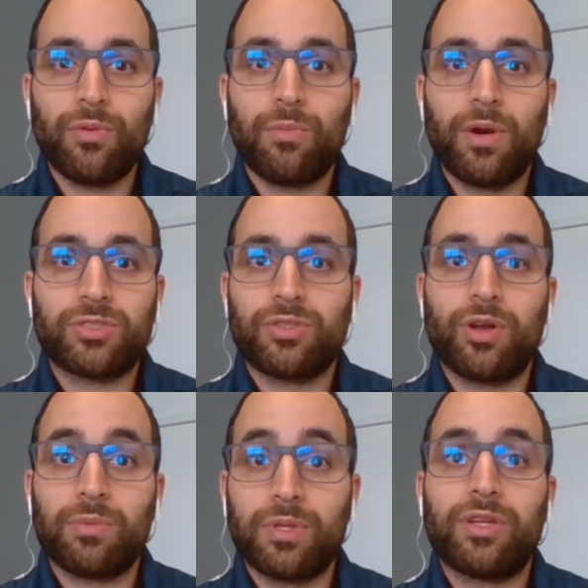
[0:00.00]
most
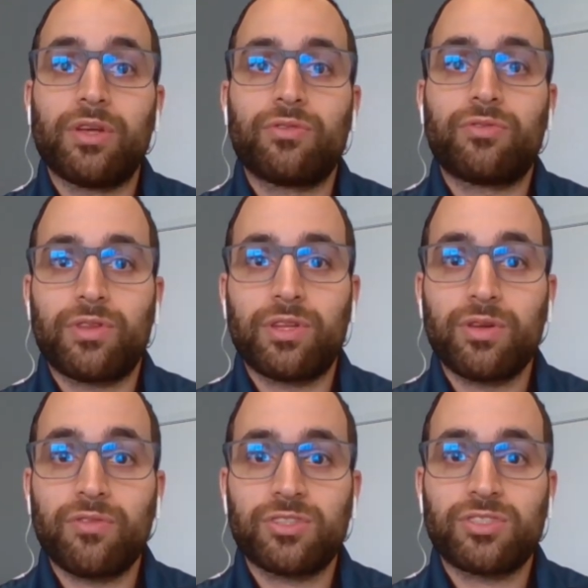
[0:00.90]
notably known for the
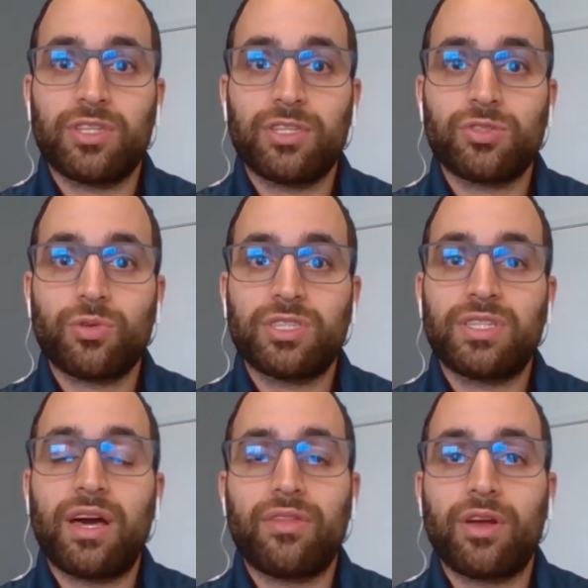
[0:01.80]
University of
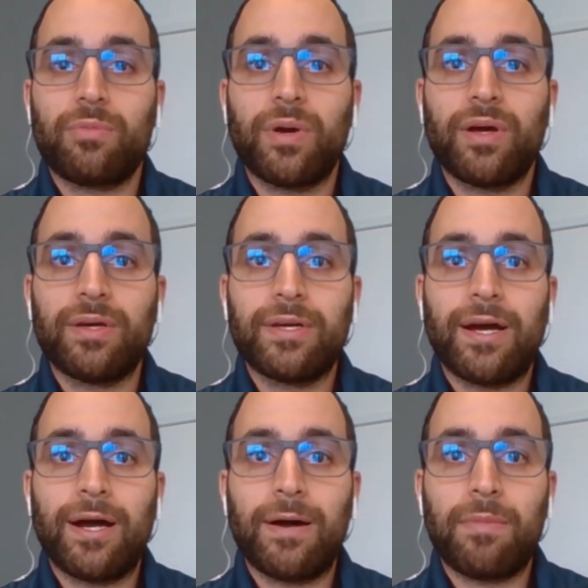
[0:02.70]
Georgia down there, but
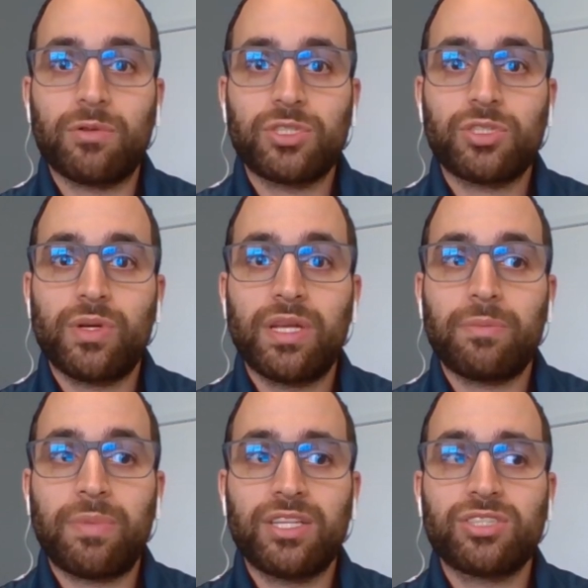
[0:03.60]
I was
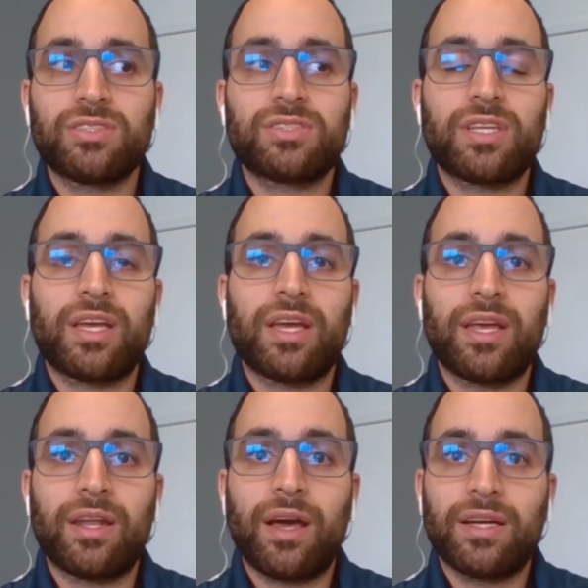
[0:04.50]
treating patients,
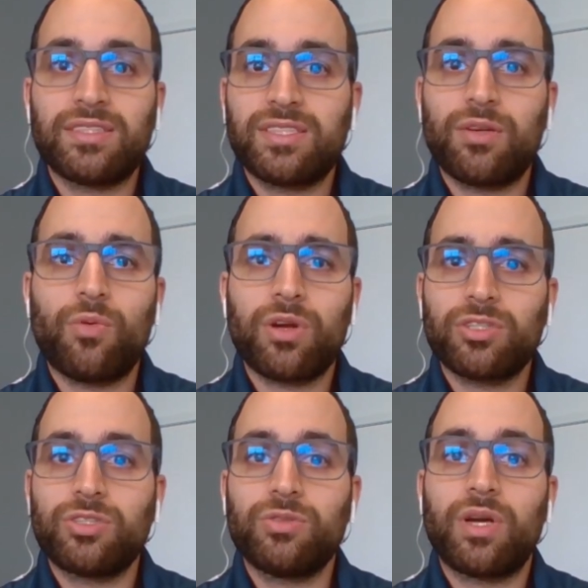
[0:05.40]
and I'd see one
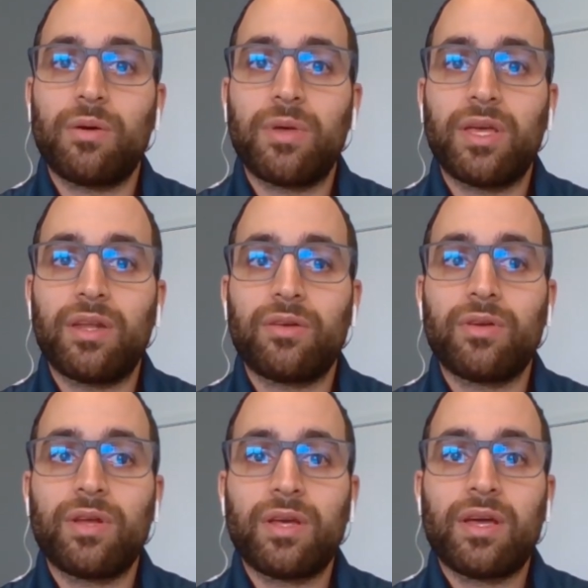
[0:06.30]
or two come in
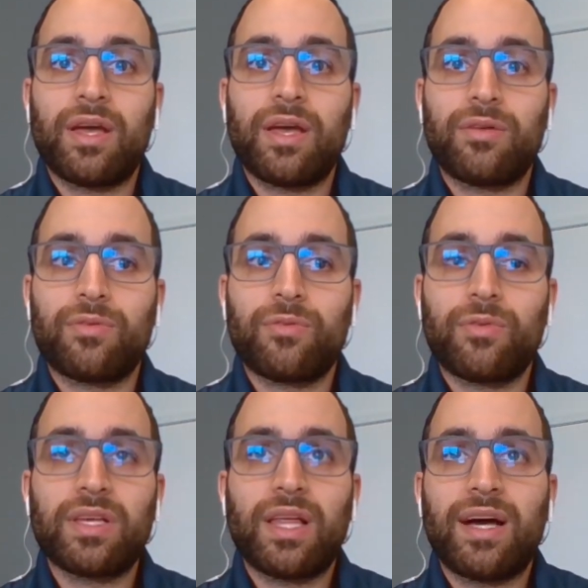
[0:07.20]
and
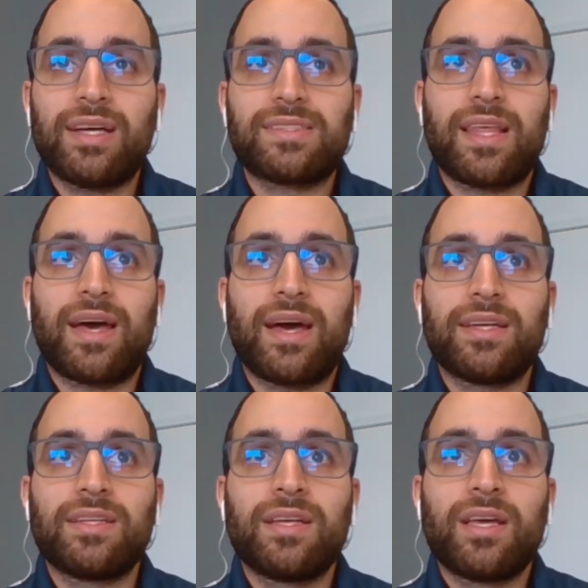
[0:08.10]
realize
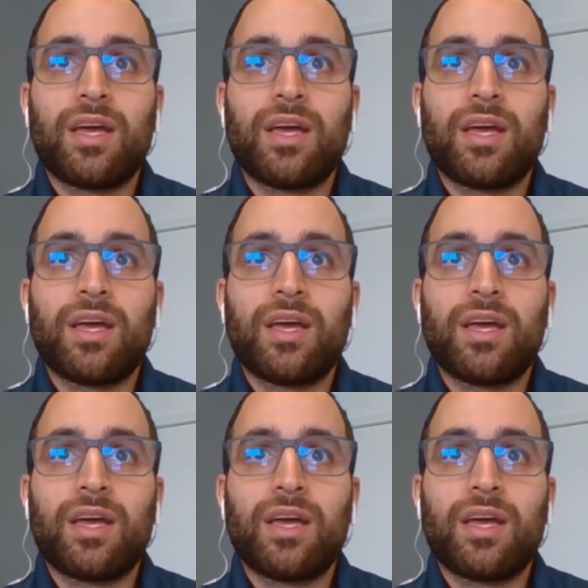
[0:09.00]
that